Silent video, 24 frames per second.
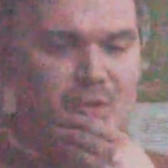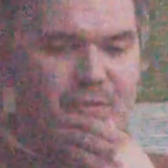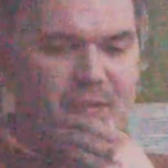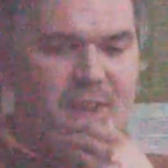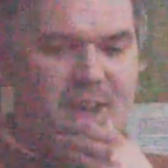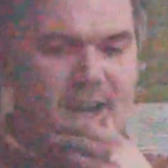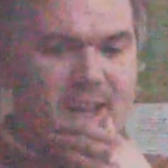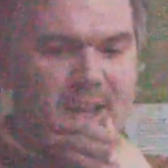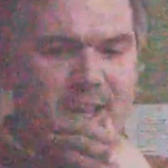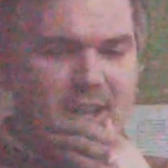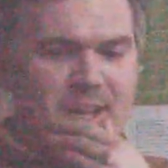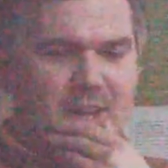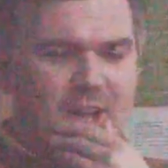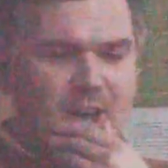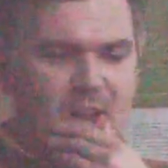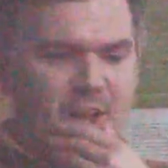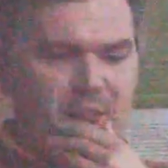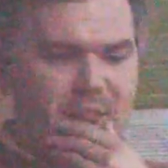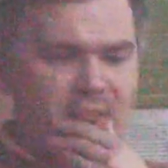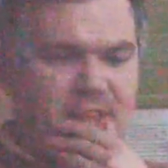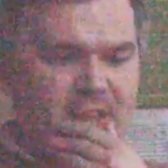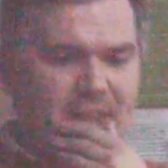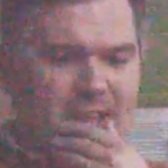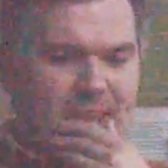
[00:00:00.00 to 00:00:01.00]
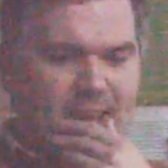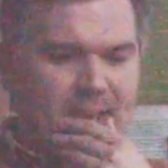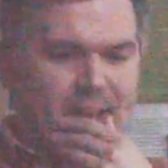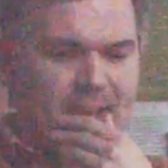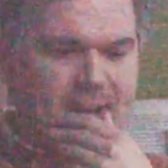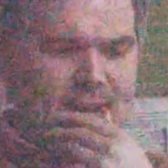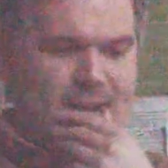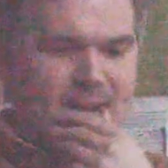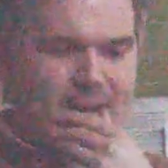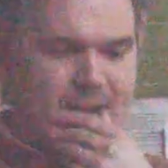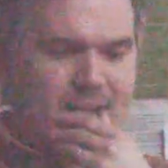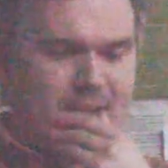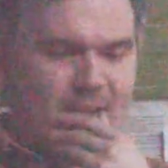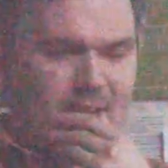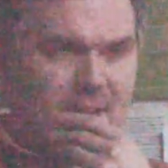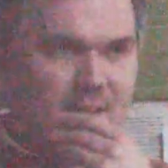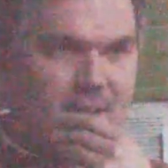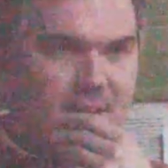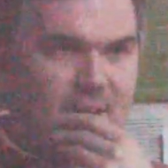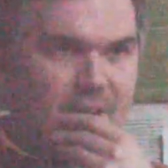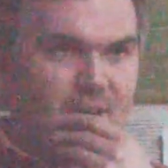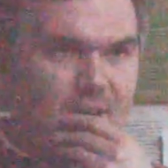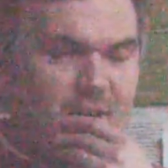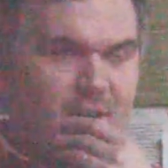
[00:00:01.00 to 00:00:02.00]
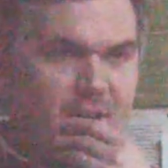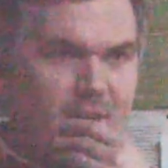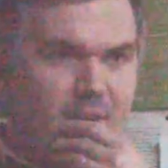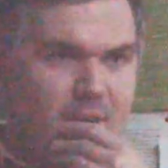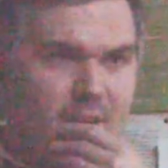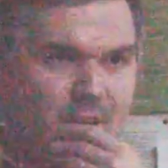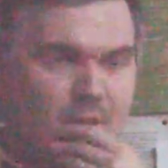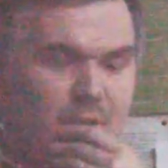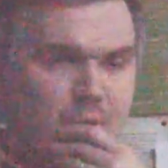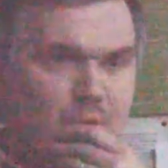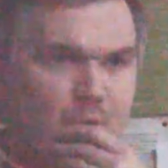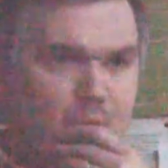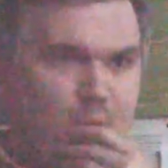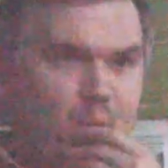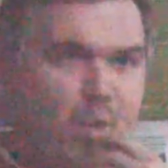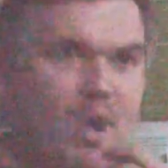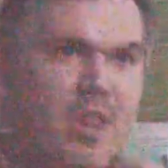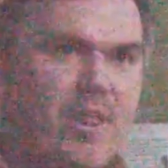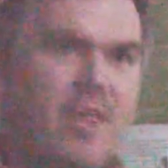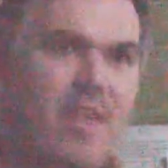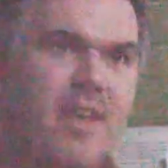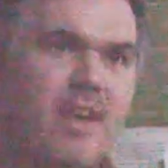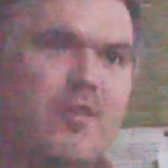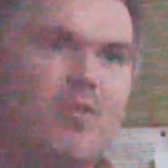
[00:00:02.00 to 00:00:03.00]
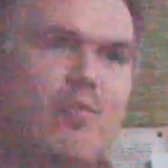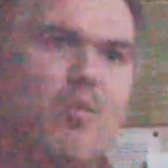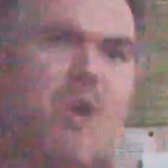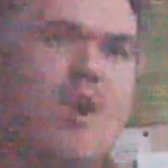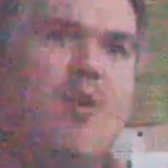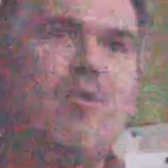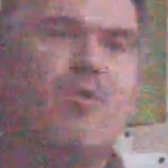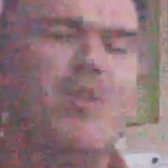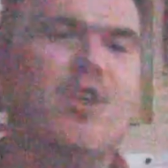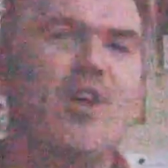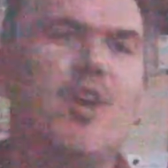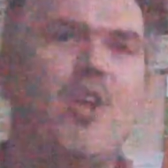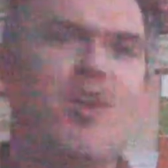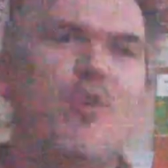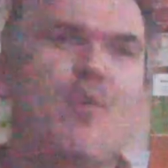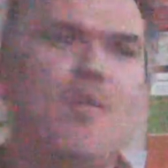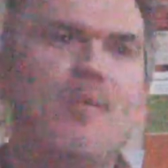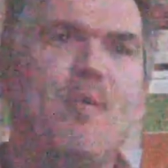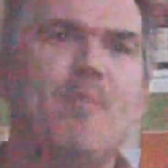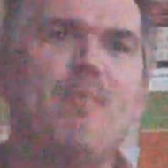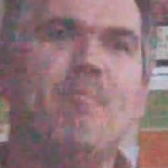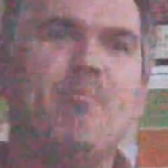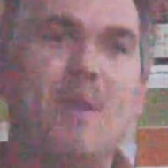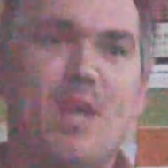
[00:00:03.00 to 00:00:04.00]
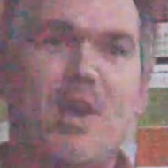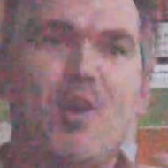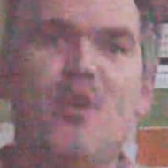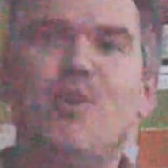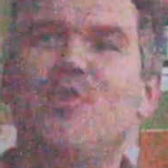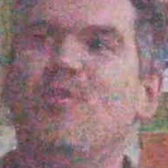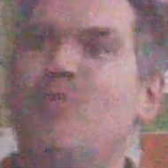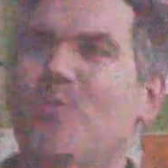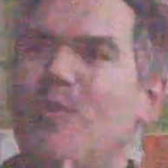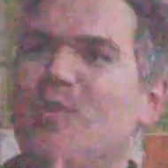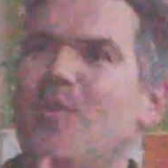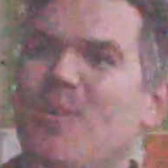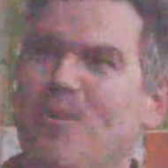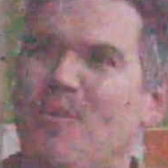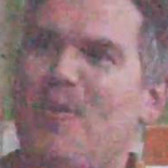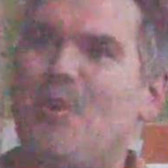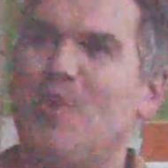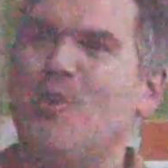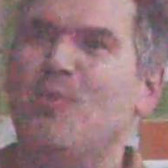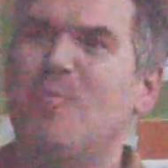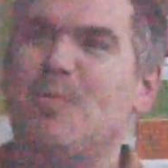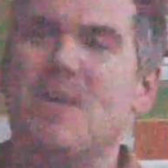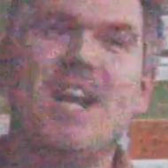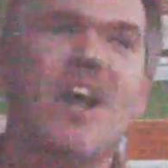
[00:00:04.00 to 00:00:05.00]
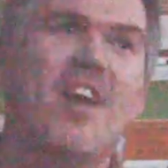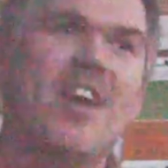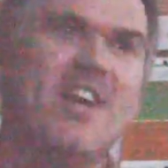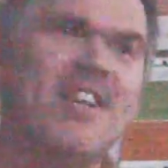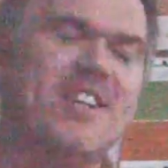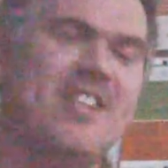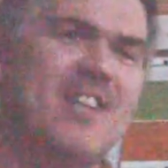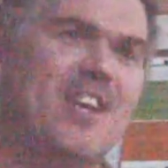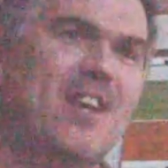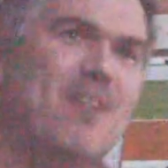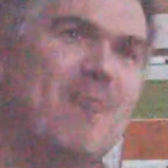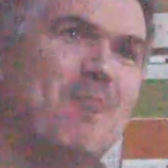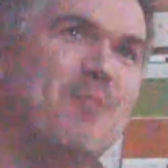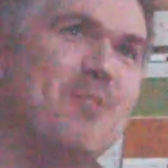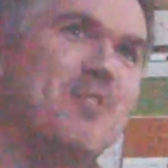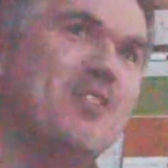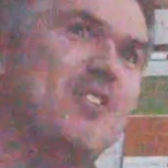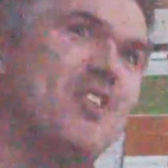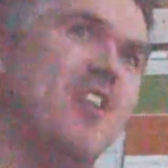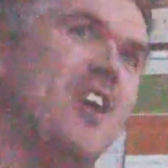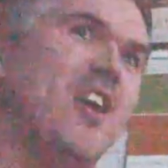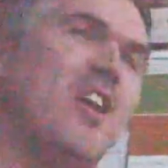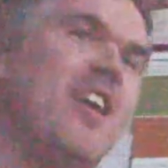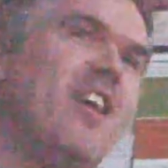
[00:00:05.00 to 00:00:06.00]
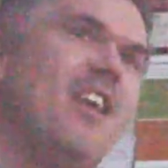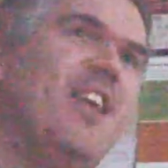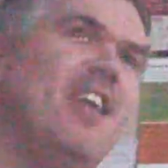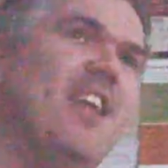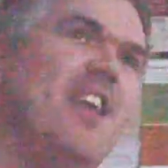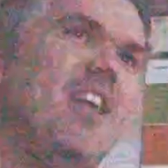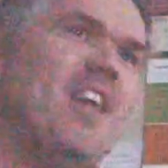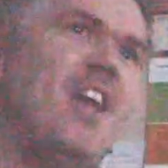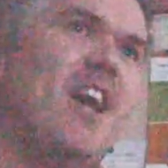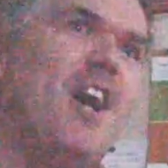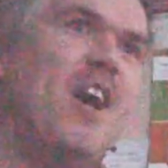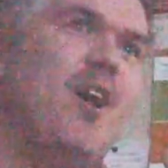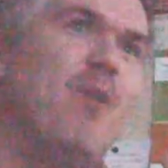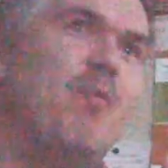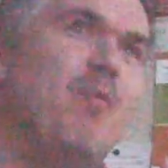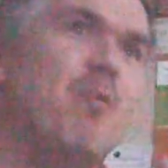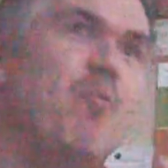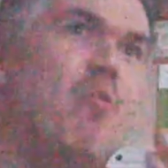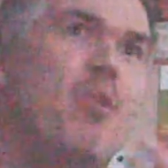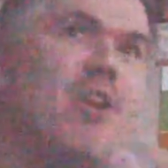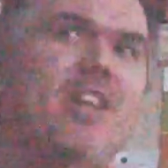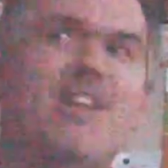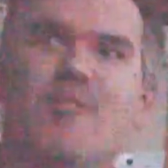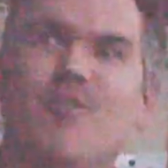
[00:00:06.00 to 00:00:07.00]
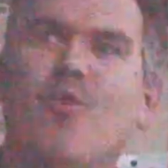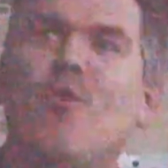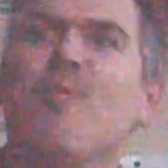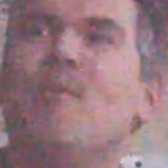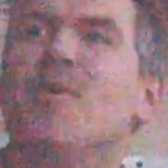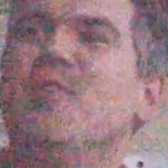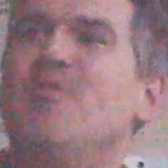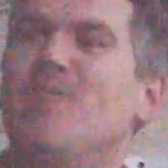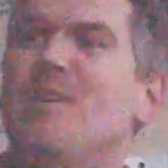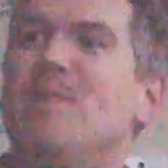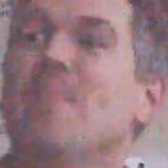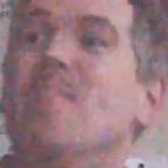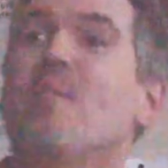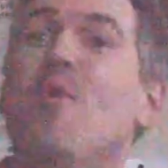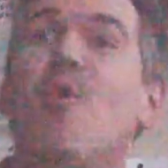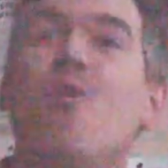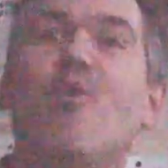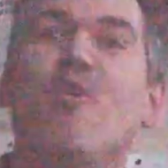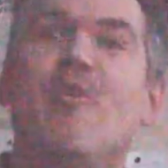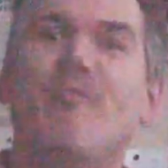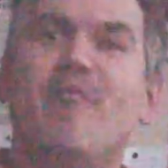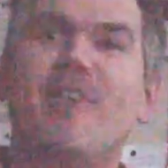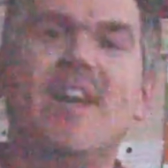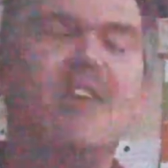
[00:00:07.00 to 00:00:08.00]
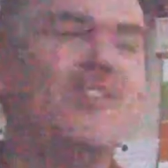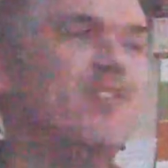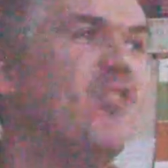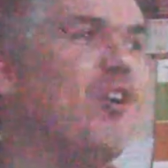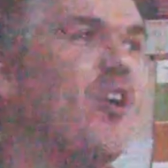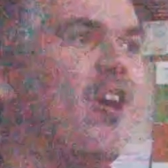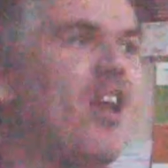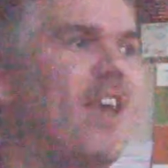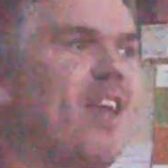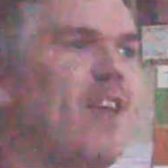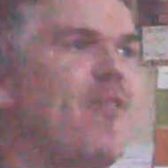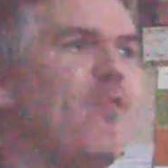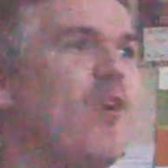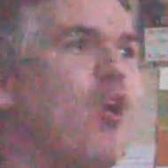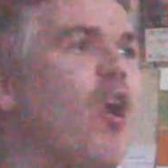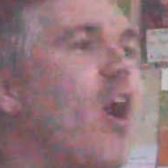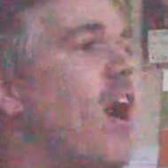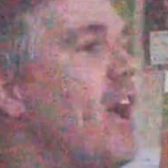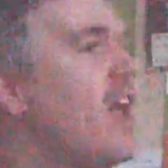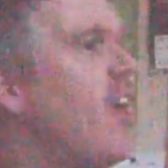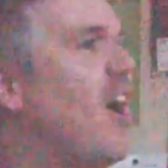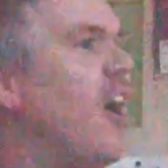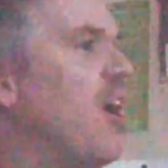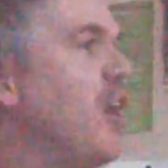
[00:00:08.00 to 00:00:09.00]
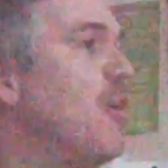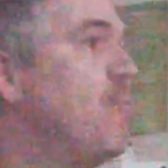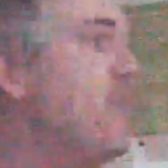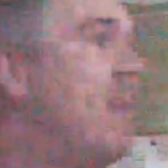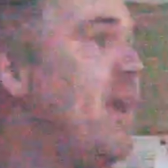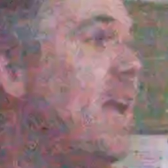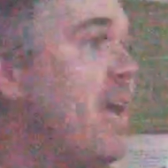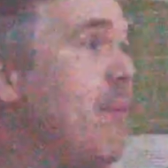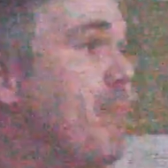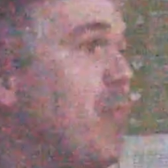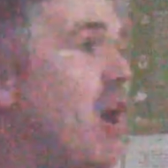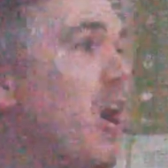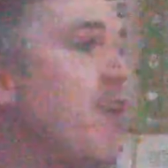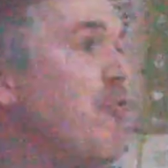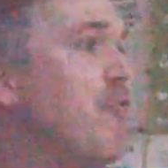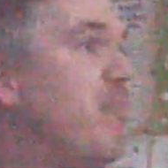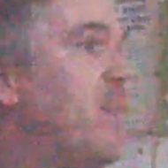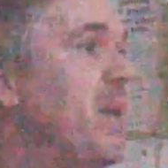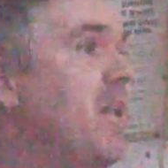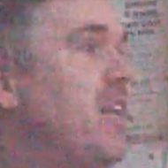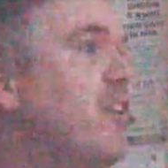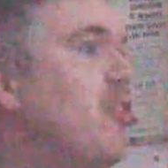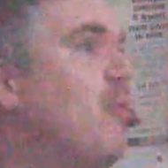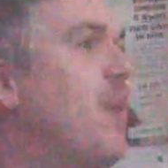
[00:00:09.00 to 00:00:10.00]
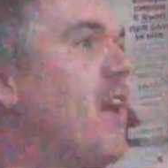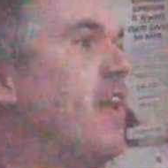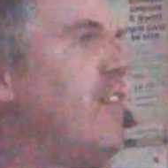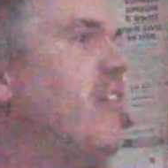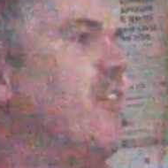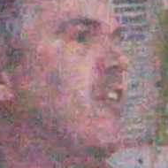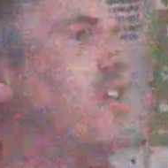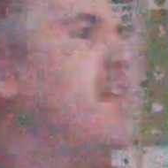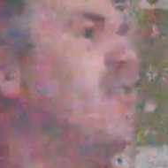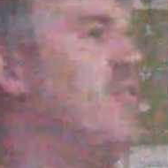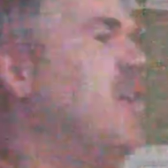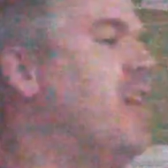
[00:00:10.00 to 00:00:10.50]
that. I think one thing as well that because we liked it was that we wanted to almost see more of it. So I admit it might have been you had